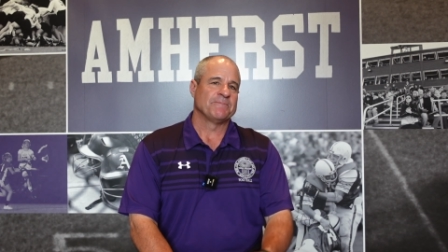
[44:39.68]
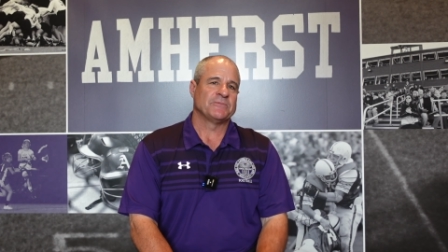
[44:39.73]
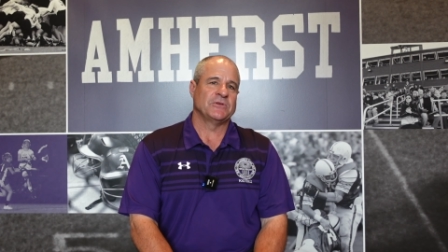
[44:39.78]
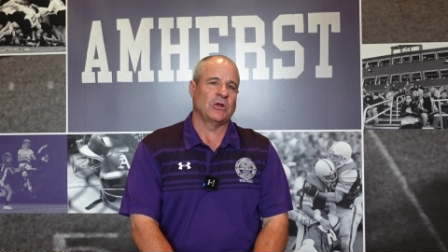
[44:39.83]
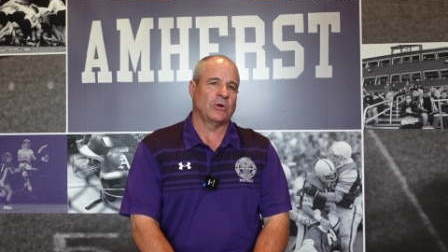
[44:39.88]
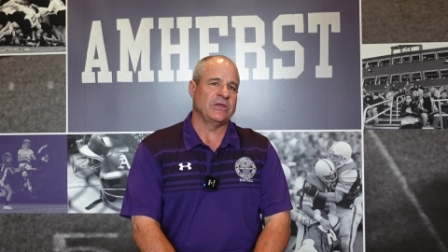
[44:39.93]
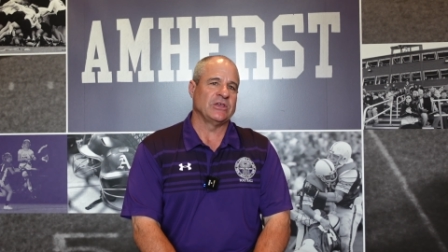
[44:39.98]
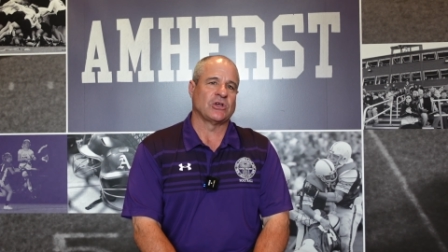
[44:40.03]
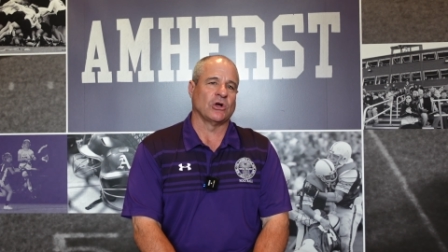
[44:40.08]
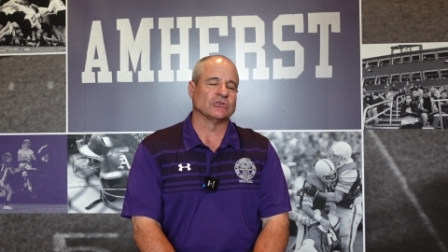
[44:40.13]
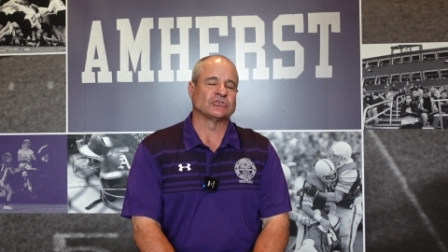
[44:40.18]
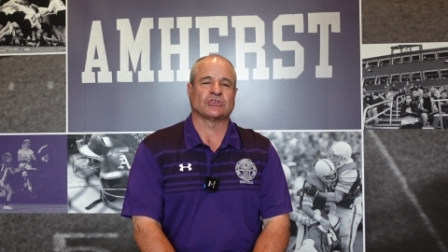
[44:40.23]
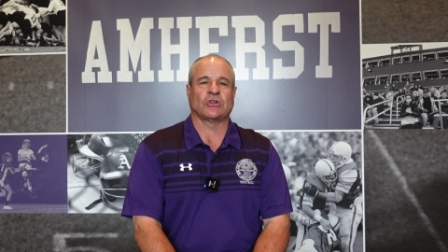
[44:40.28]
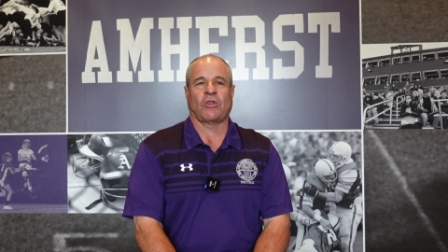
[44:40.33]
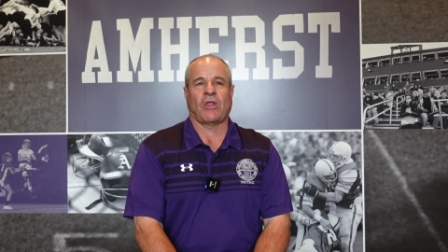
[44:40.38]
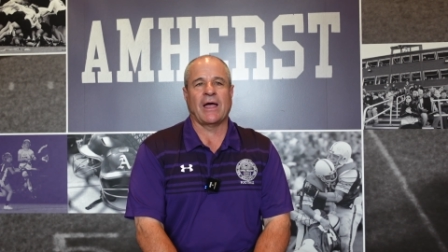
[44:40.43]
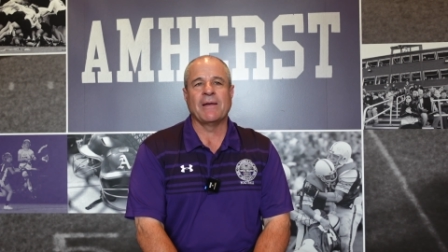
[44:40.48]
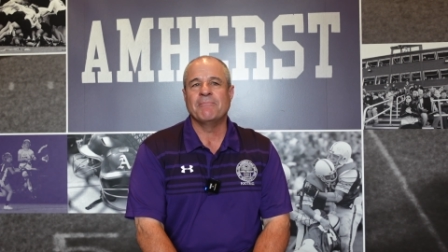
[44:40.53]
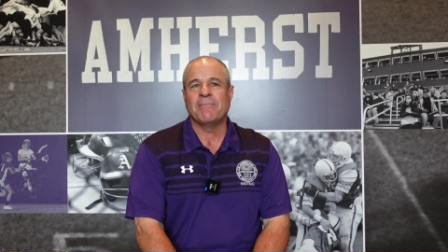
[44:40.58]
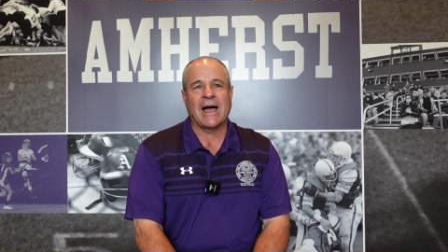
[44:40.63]
he coached the
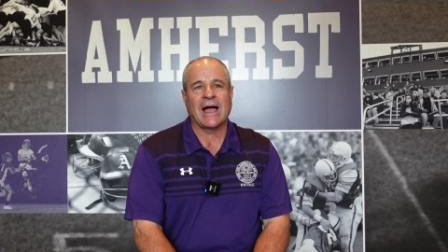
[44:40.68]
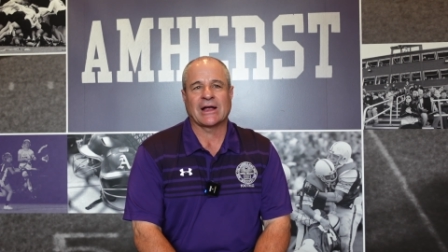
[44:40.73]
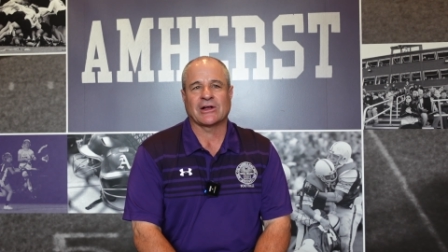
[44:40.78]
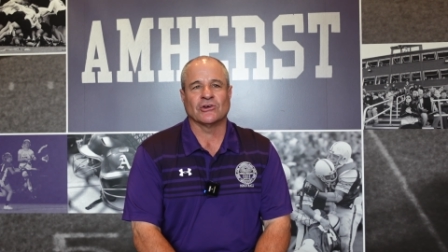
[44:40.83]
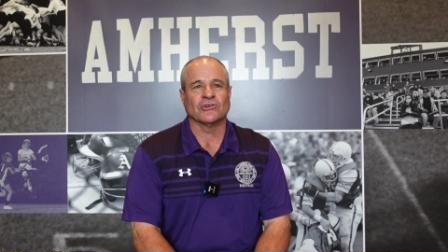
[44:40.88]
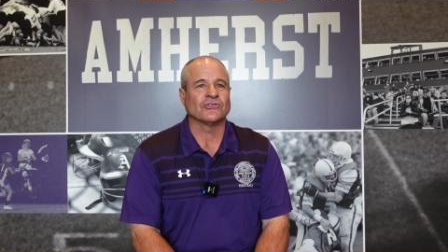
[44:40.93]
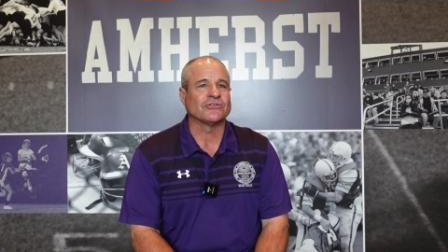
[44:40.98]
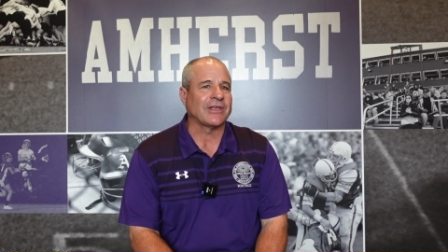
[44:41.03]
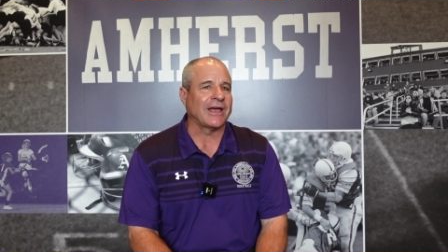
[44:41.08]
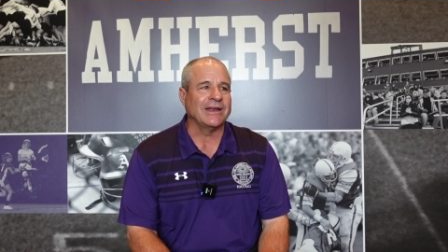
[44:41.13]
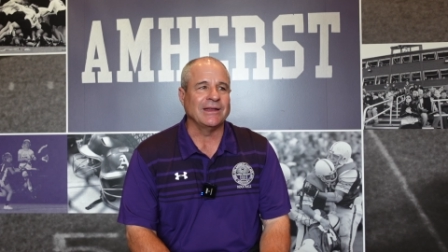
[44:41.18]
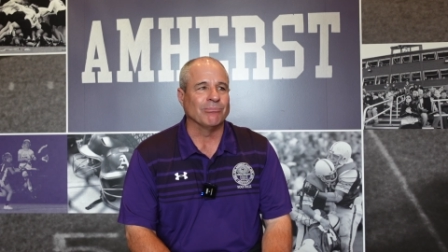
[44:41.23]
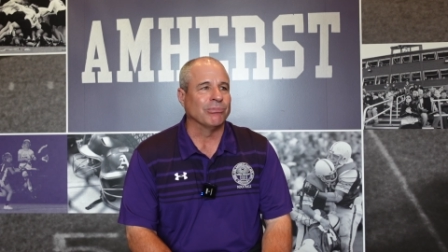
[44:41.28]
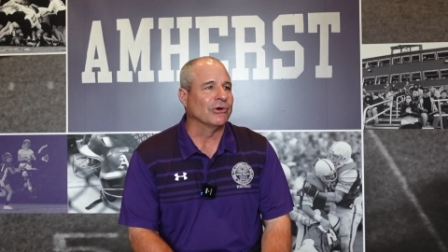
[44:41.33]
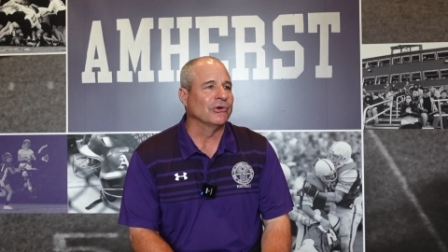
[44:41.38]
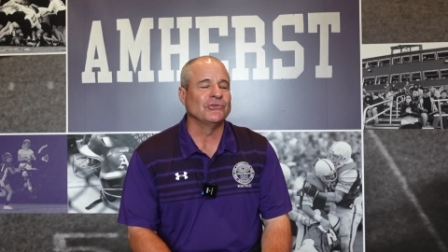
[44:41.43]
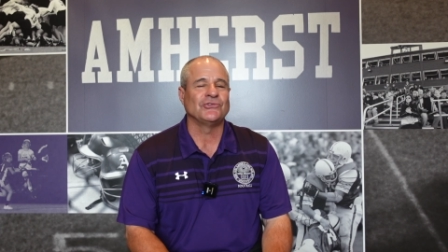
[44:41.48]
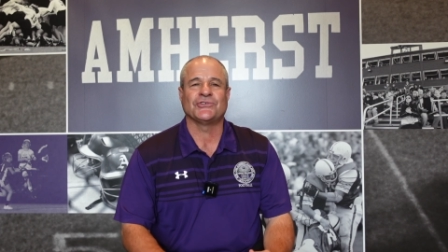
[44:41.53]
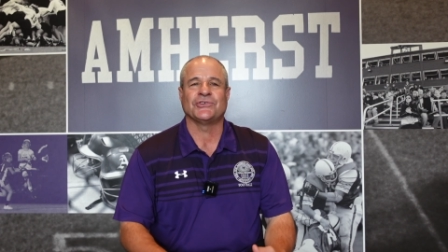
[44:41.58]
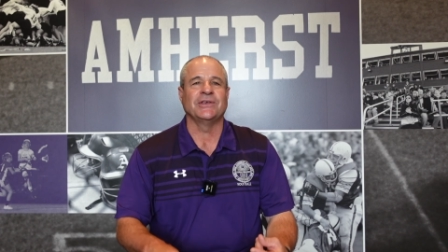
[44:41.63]
linebackers, Teddy
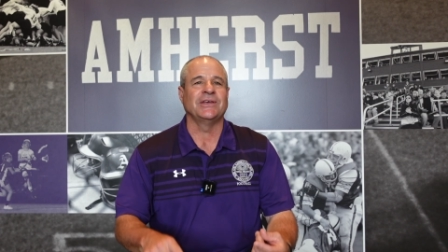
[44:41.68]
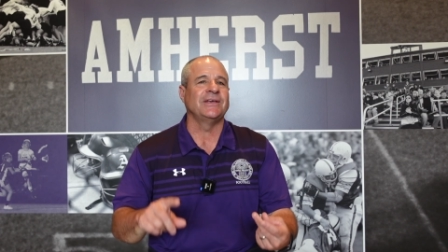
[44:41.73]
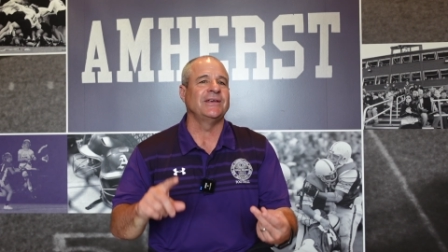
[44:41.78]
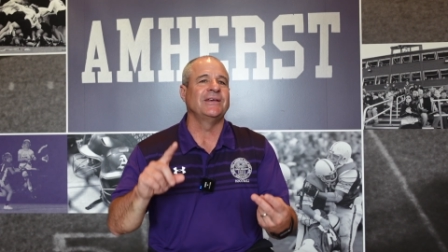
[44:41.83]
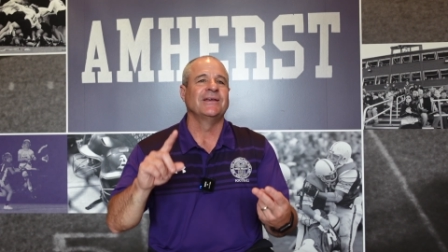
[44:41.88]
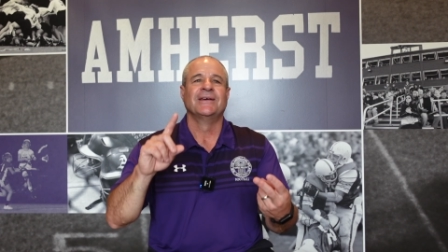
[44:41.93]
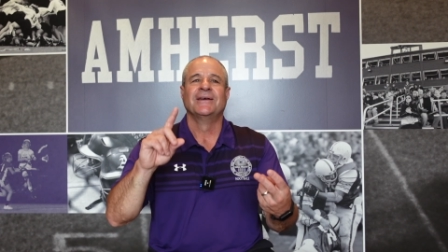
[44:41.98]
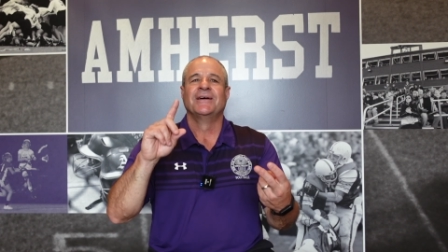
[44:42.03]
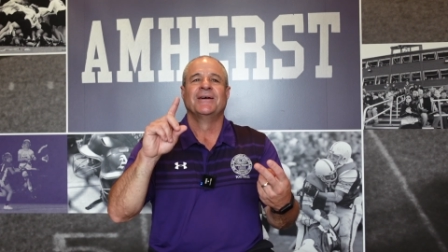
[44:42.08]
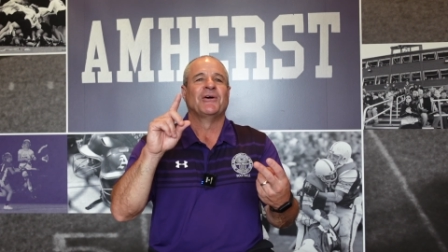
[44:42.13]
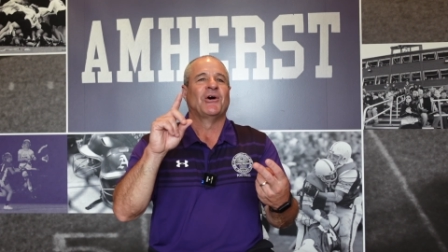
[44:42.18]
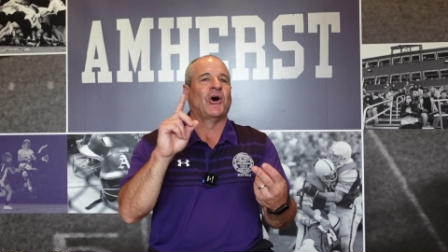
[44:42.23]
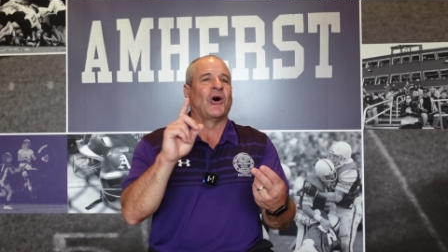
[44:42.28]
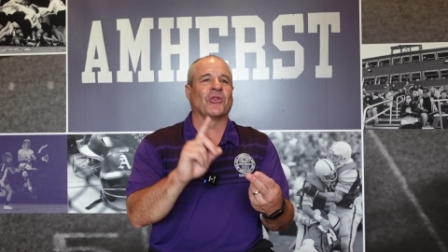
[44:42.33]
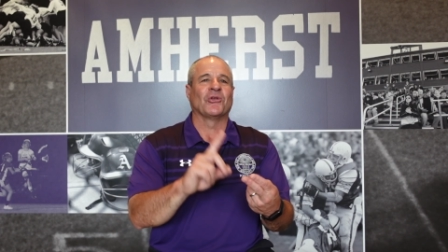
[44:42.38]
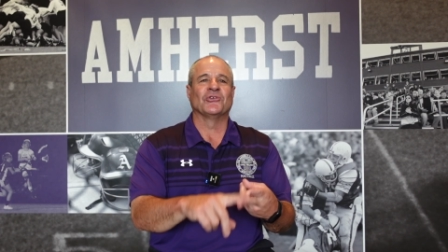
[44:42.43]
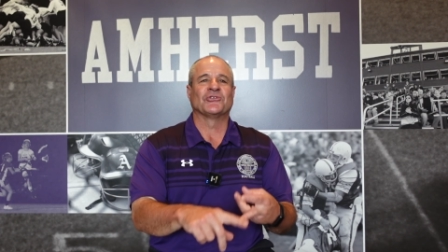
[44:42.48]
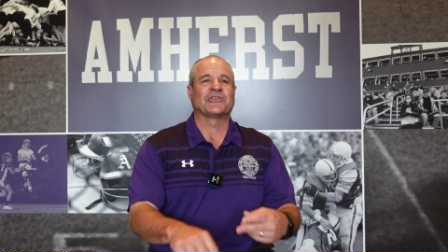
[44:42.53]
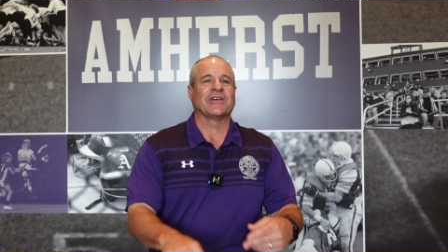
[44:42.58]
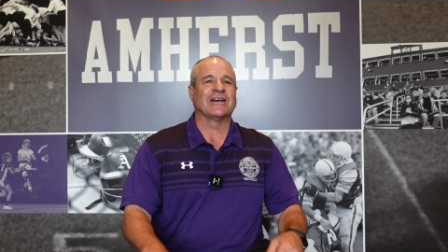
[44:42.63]
Bruschi, all
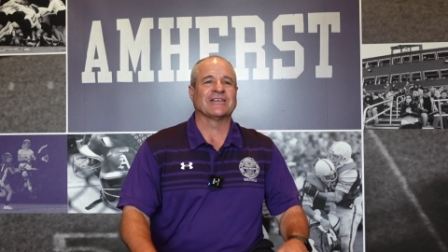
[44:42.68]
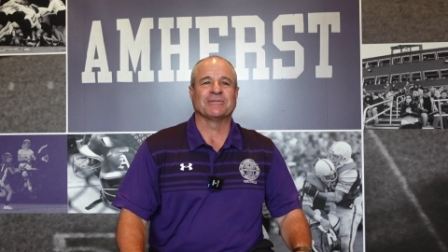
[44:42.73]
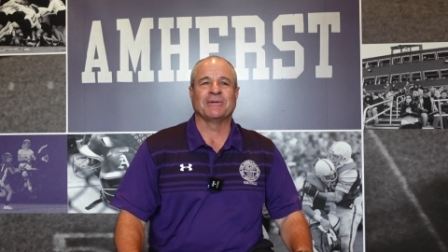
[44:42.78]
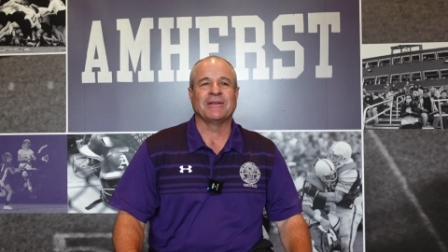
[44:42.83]
those guys.